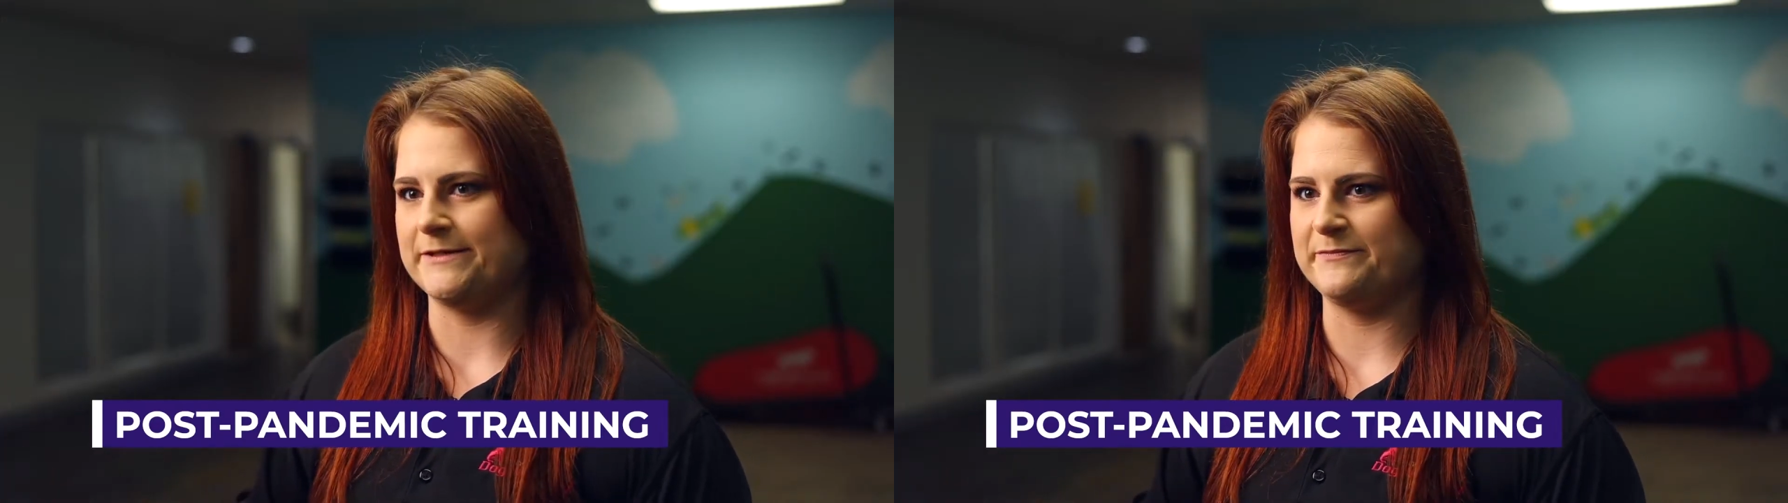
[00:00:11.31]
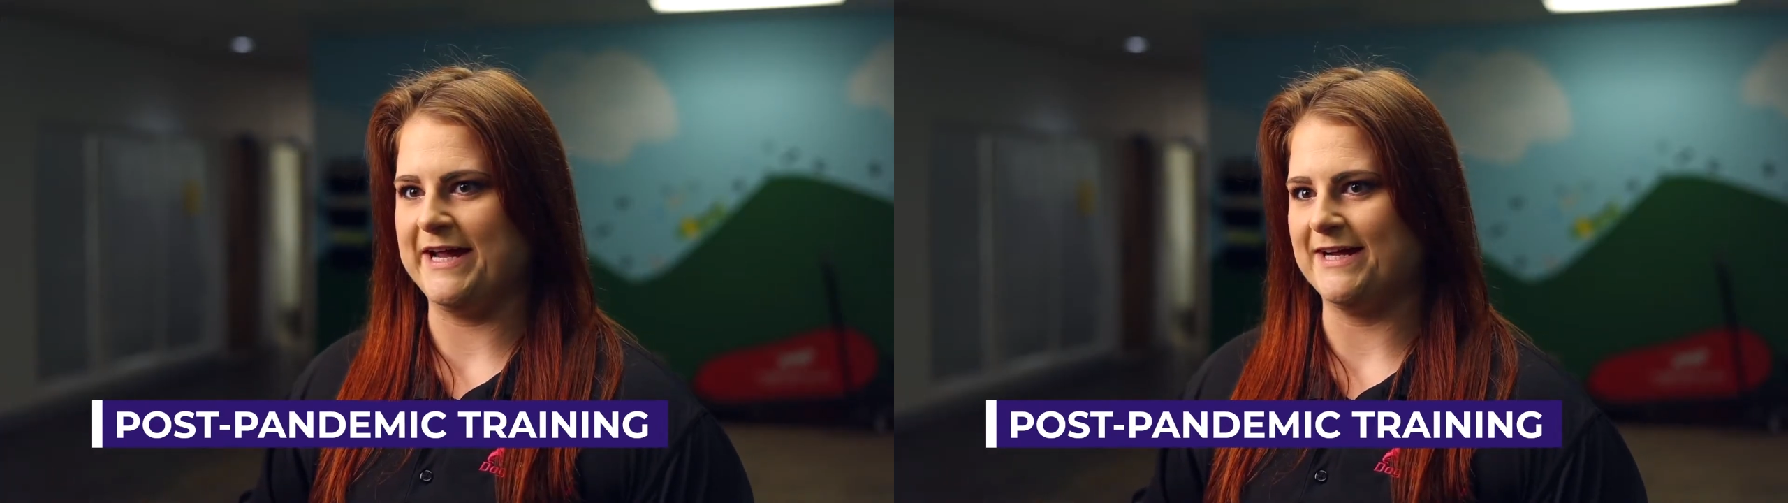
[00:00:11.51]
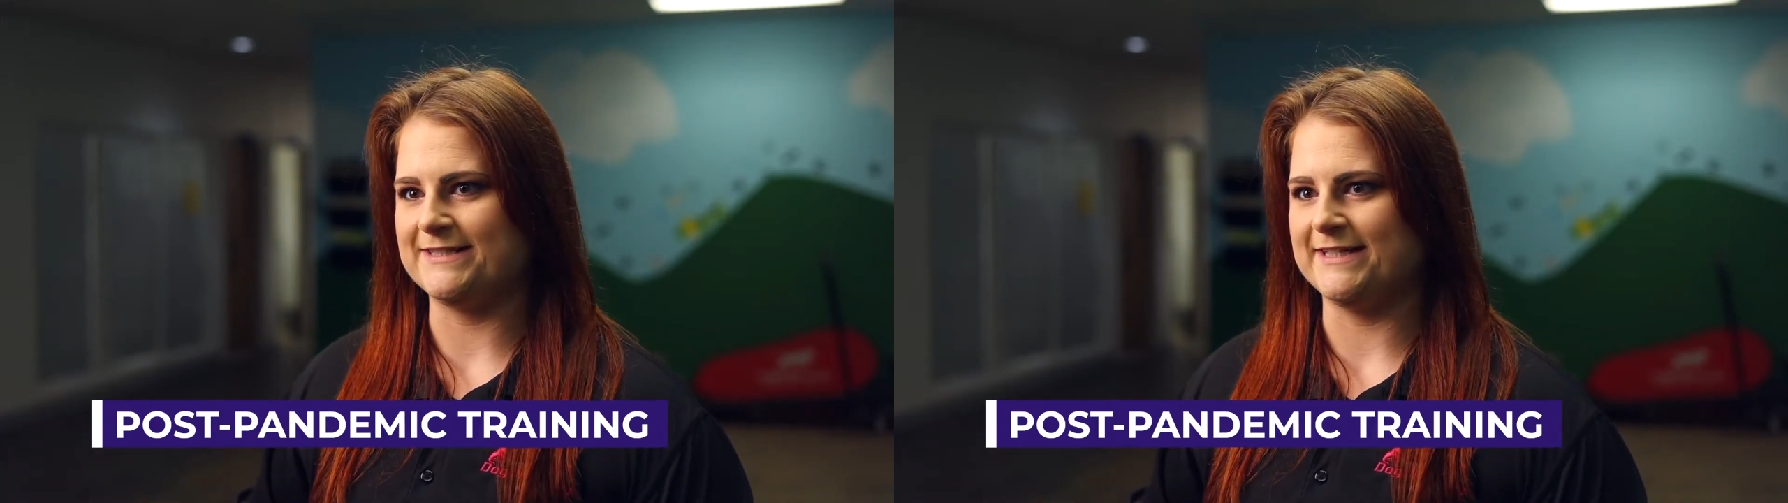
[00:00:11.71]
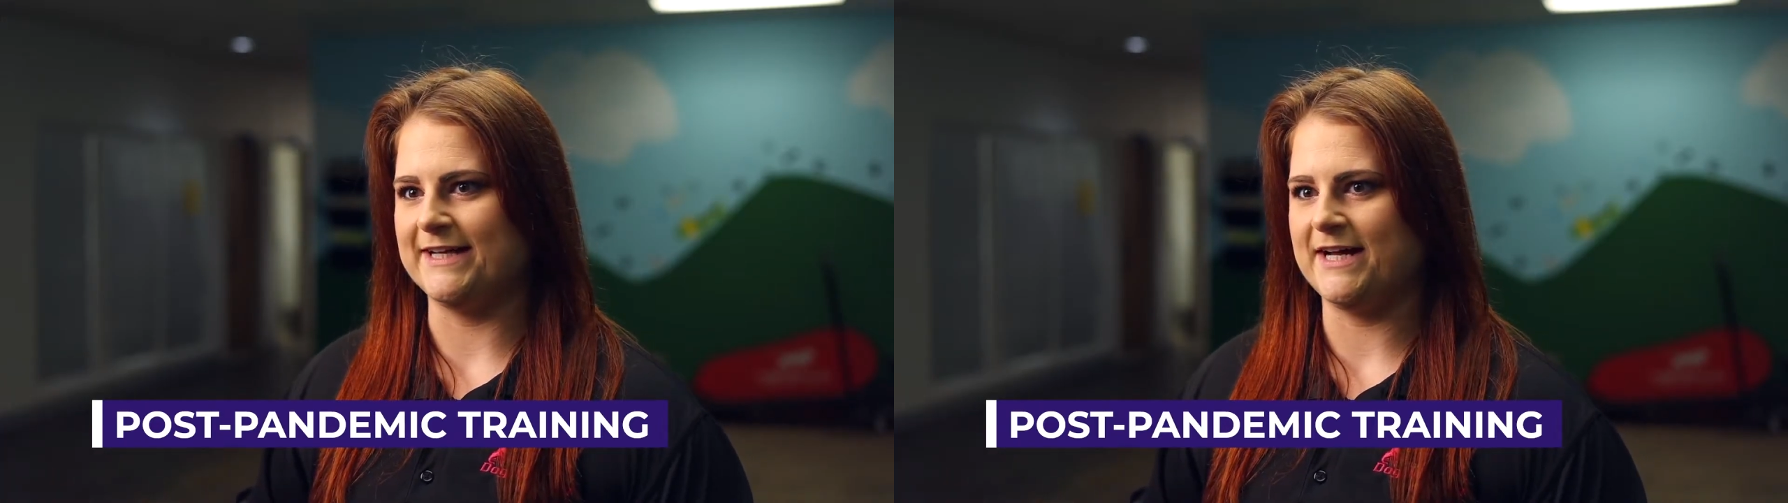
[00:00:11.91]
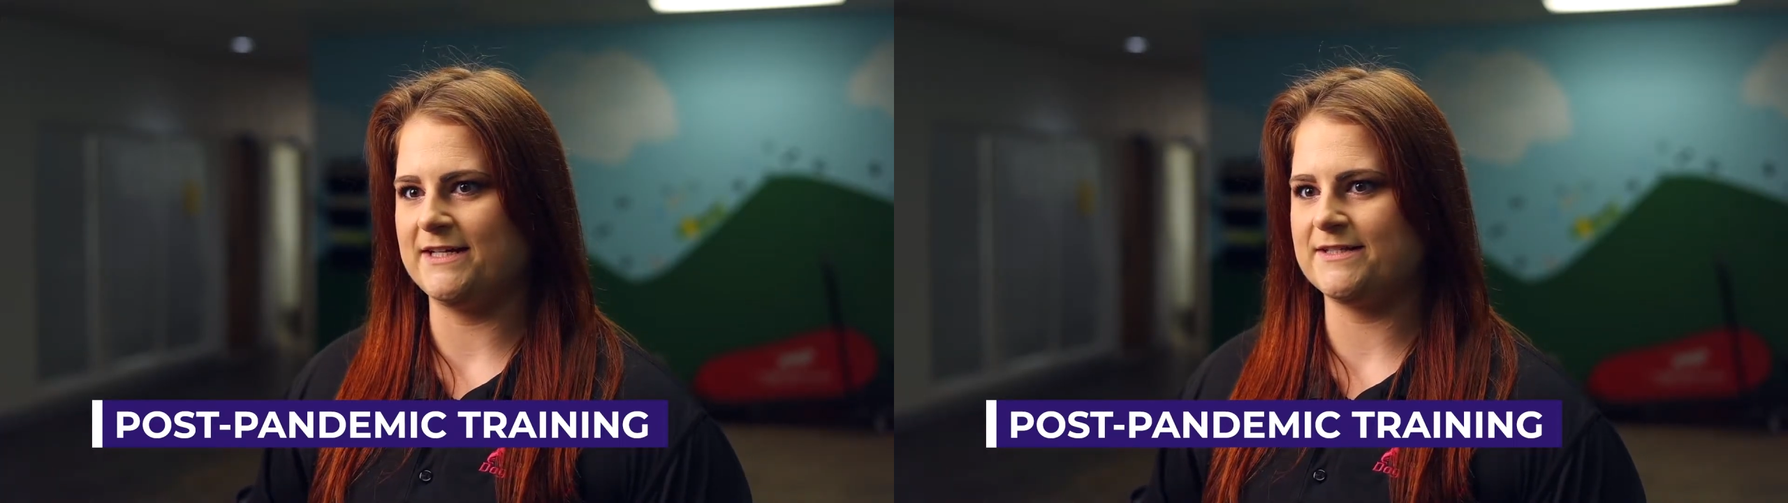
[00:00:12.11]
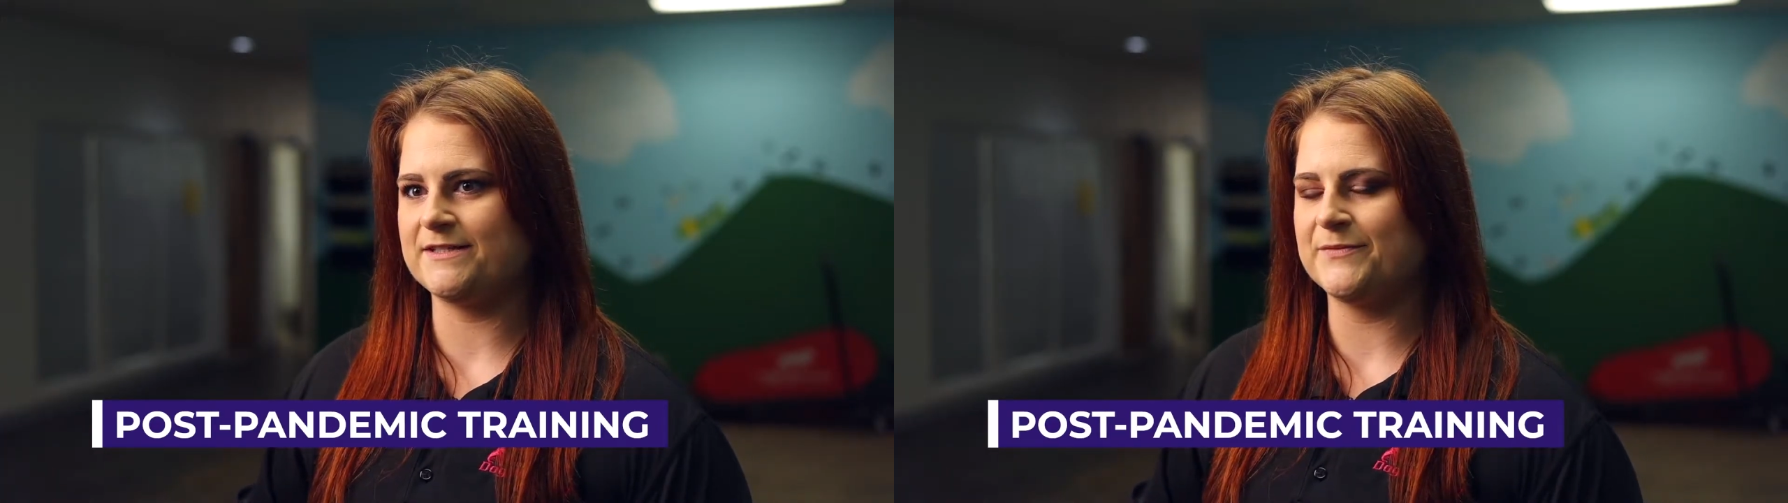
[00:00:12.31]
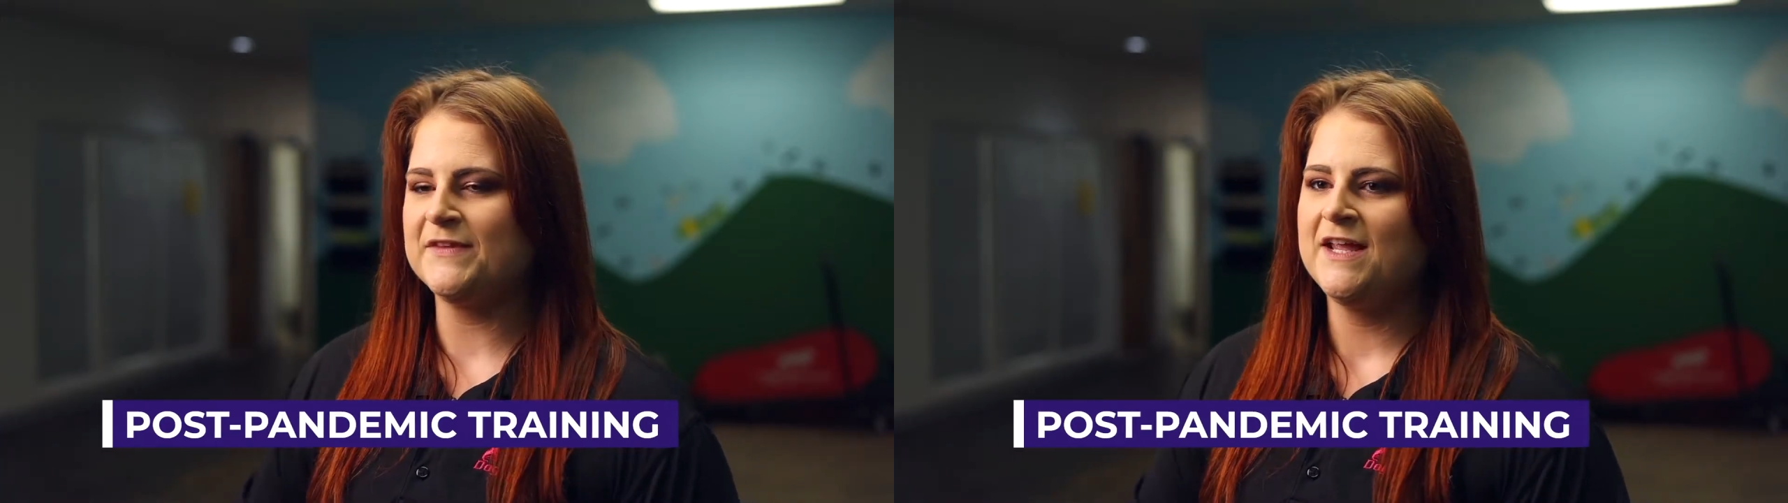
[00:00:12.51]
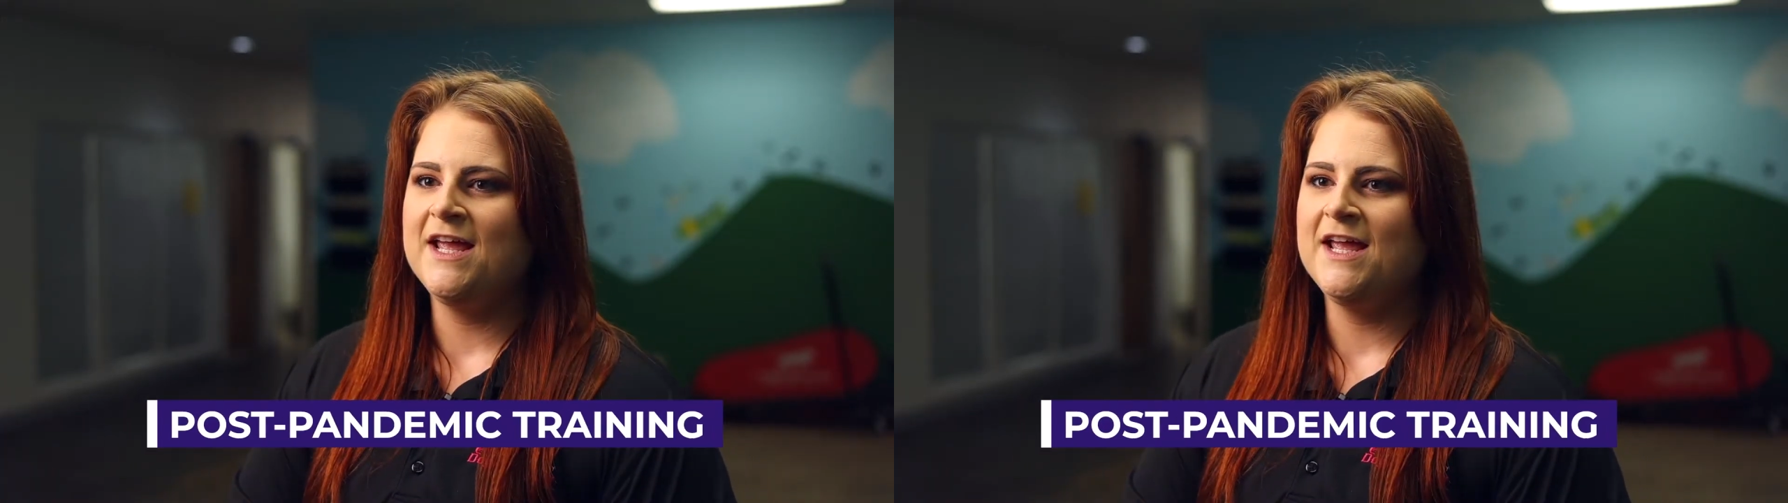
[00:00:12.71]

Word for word: impacted us.